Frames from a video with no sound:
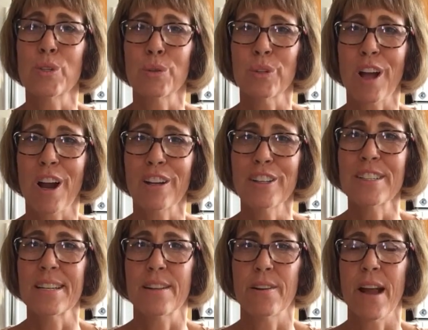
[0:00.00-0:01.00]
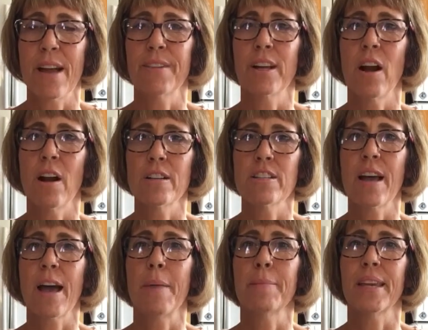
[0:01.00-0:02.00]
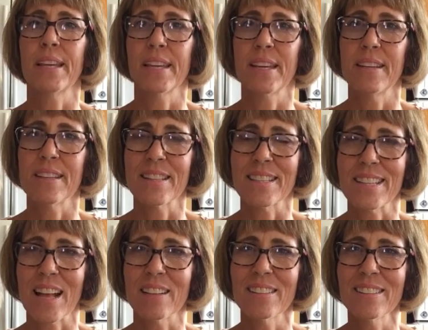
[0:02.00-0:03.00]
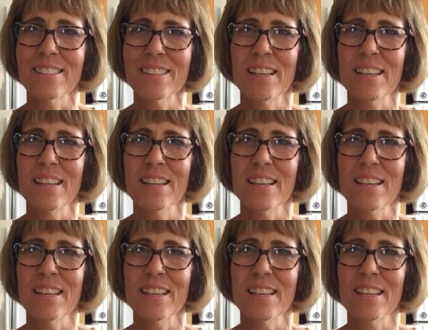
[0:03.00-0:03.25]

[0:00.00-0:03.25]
too large and they're having a hard time getting into the cells